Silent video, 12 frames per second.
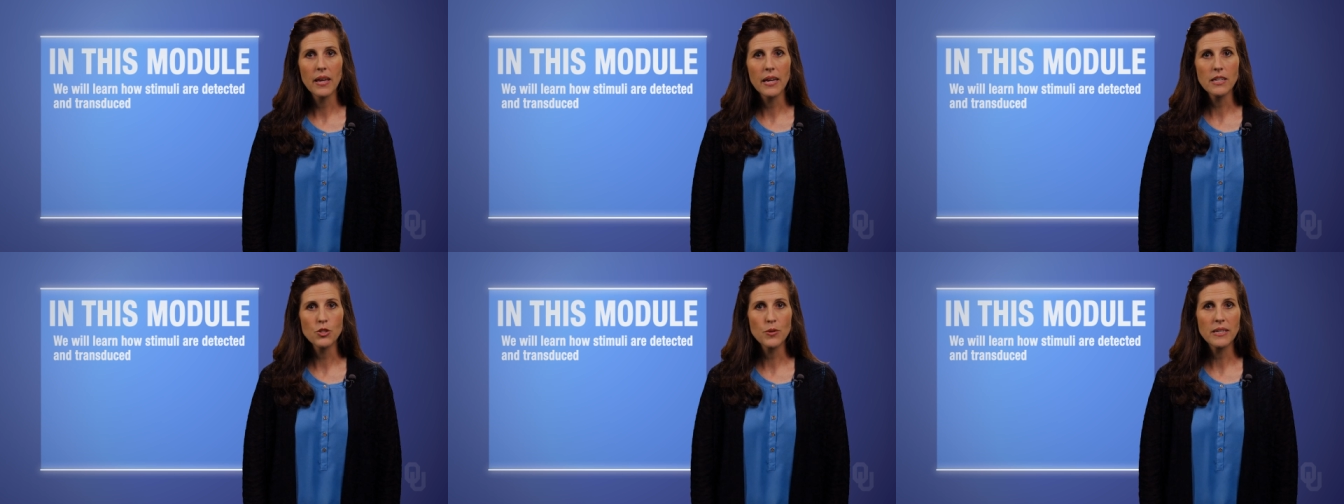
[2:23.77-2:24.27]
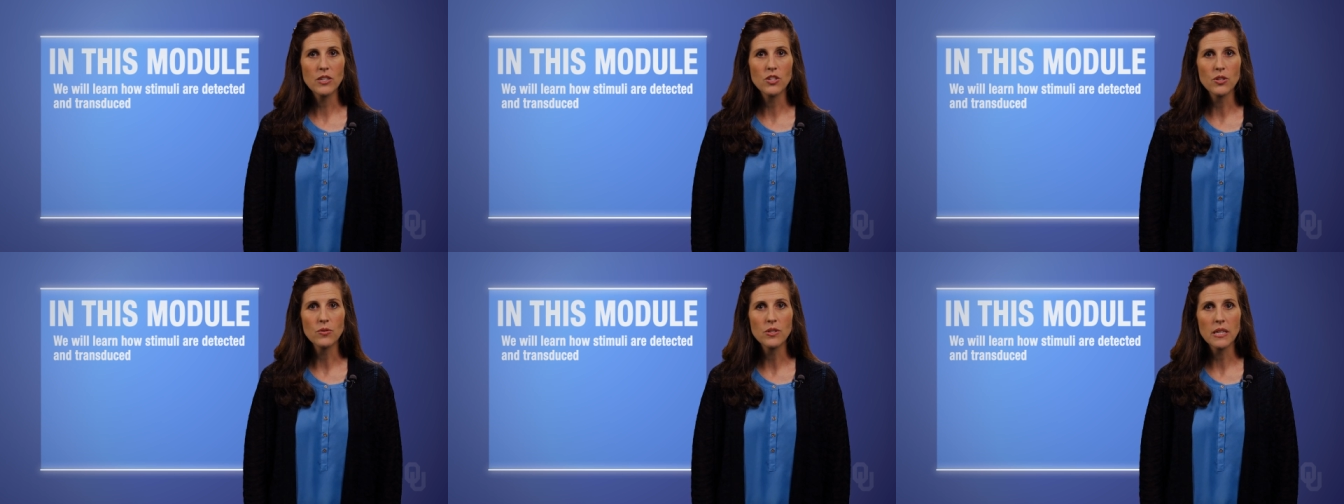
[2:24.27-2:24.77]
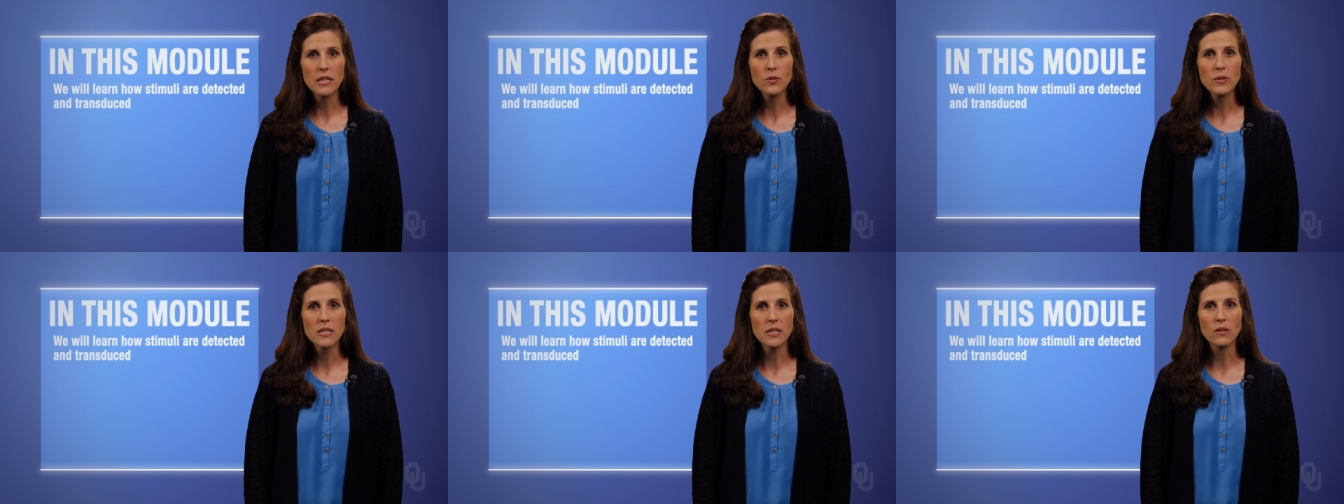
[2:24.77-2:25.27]
and transduced
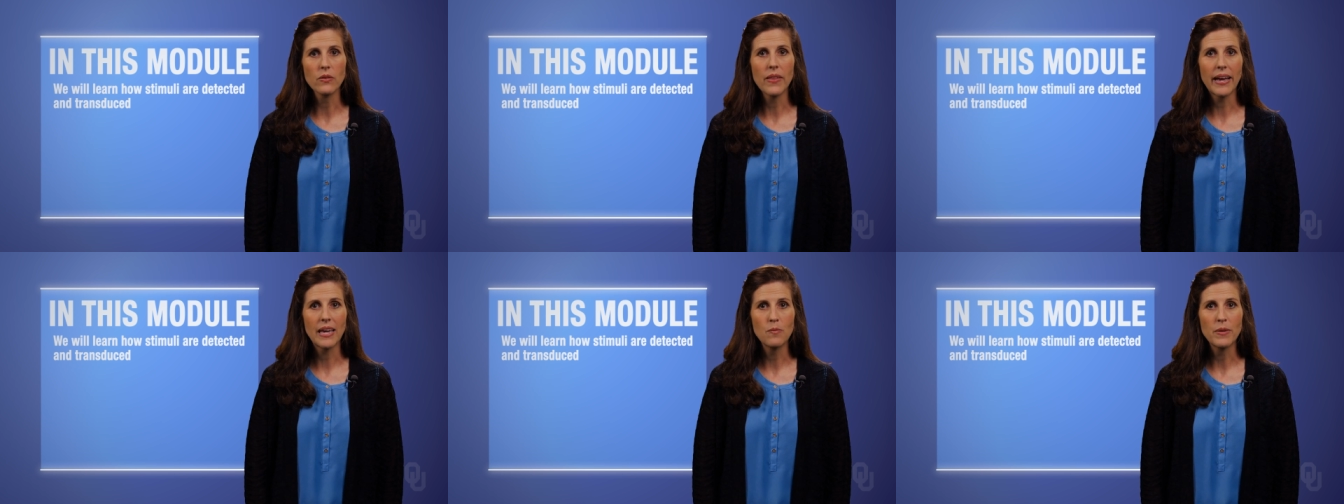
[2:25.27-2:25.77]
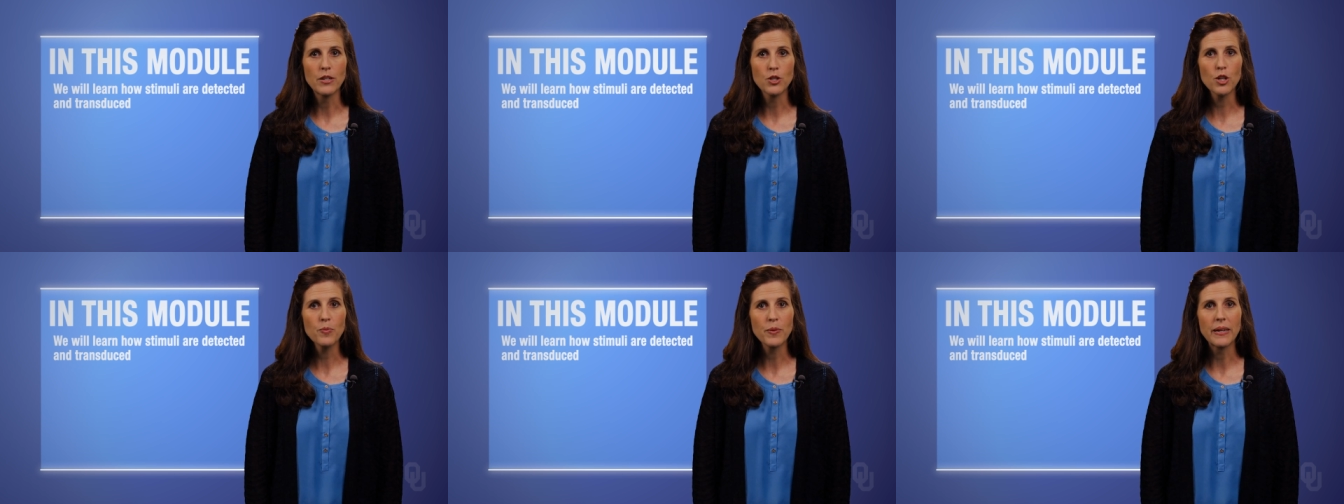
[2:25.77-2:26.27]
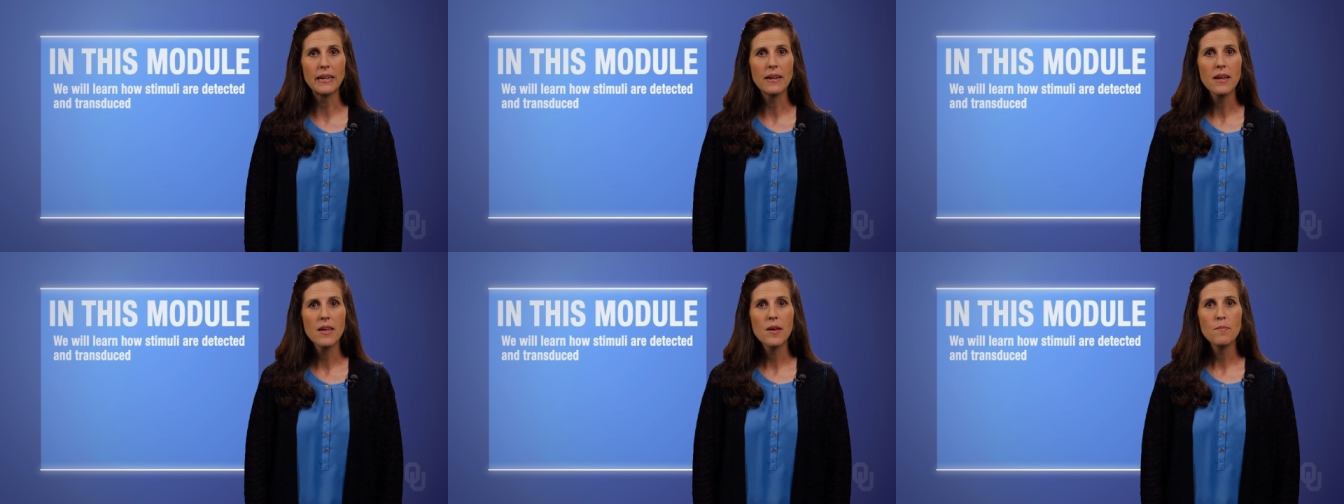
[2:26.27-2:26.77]
into a signal that can be
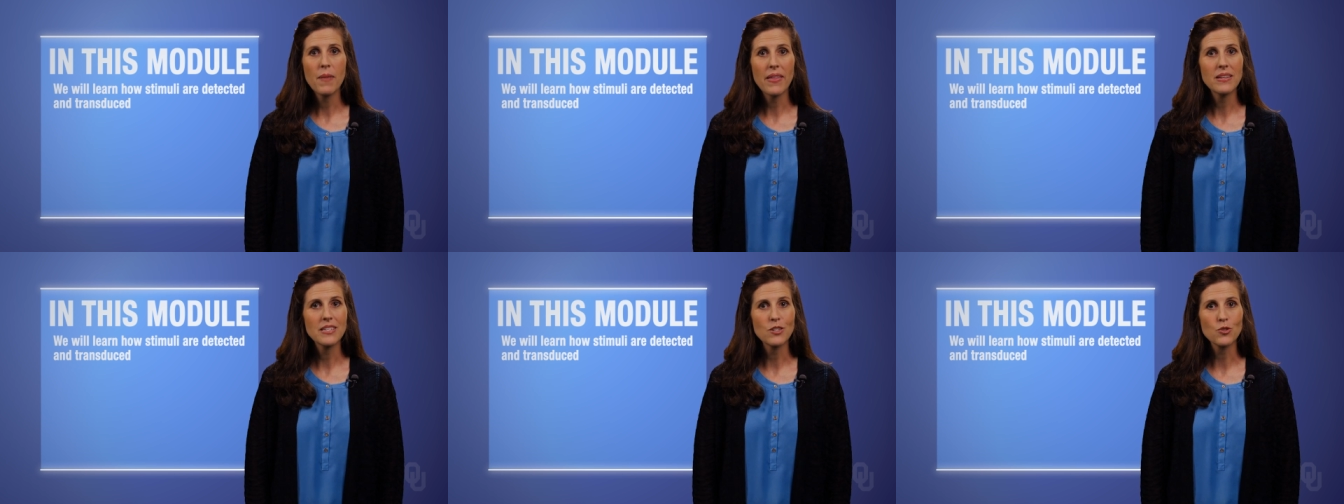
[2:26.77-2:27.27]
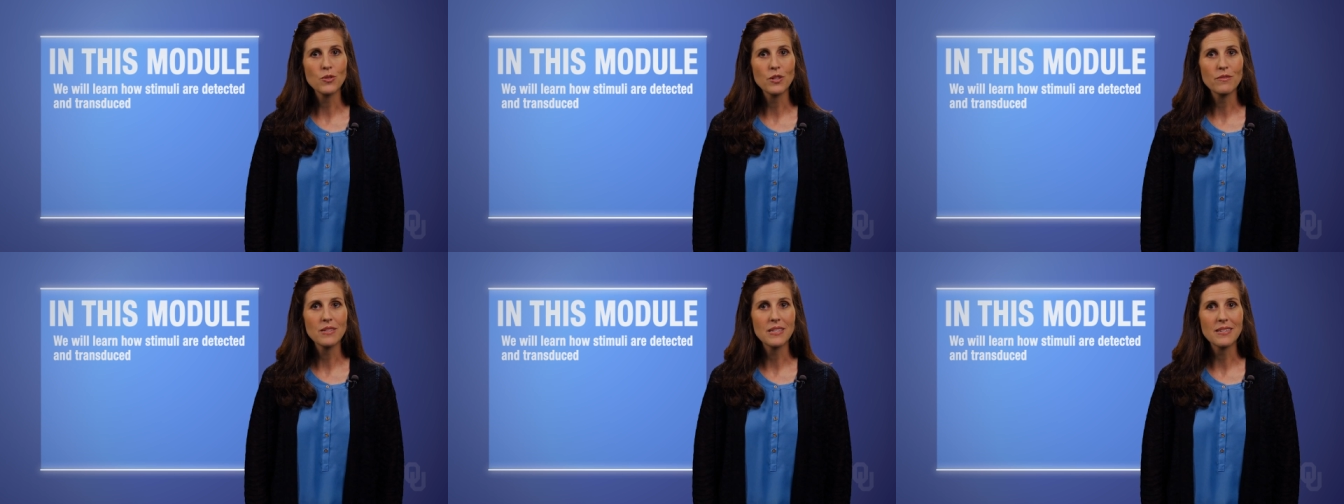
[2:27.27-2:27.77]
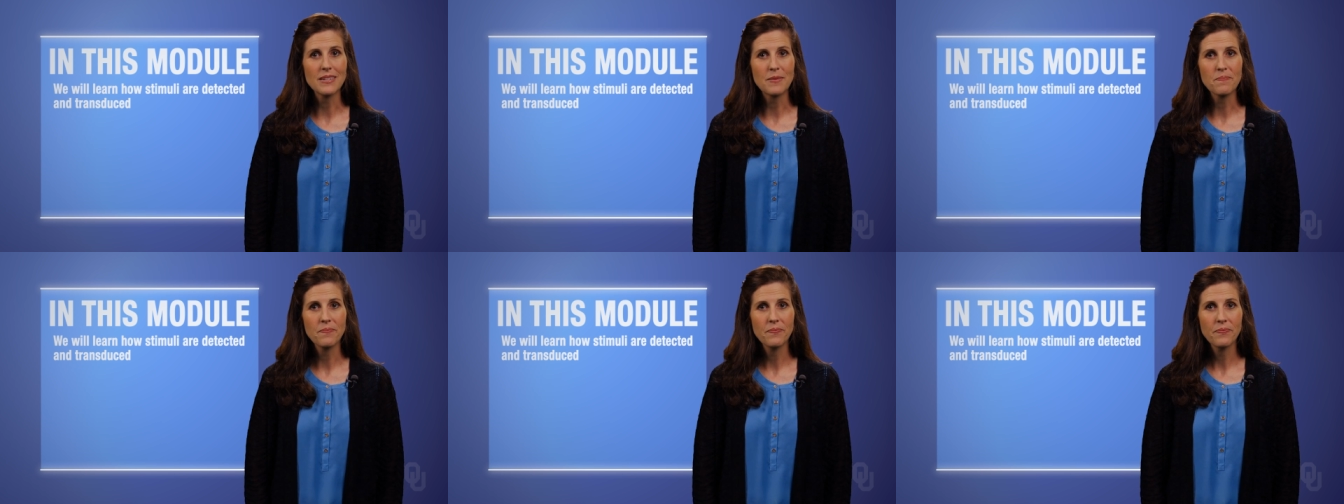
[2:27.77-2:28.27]
interpreted by the central nervous
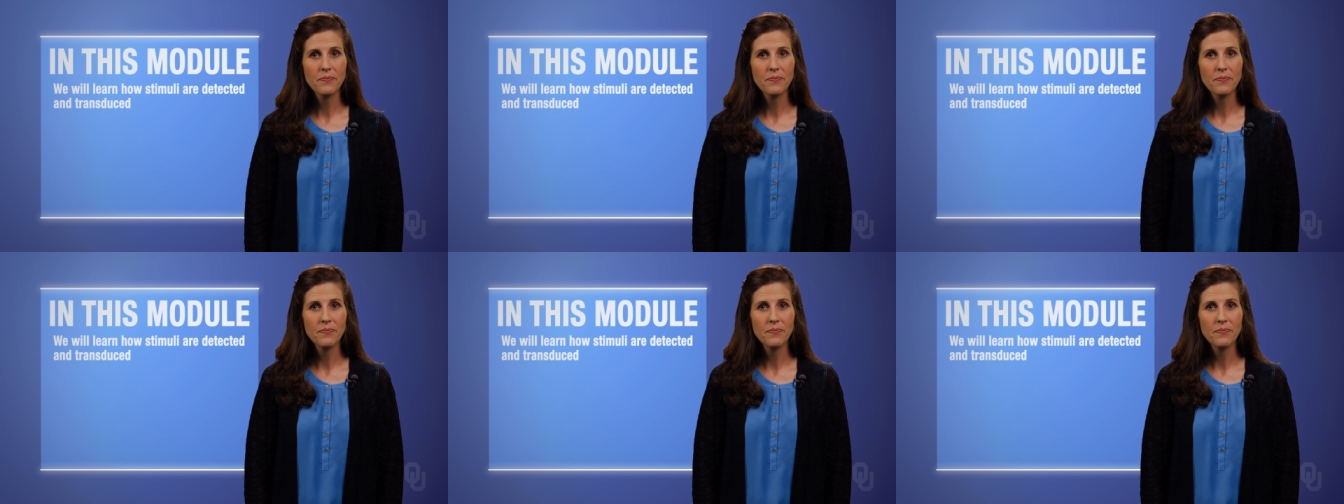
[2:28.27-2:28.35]
system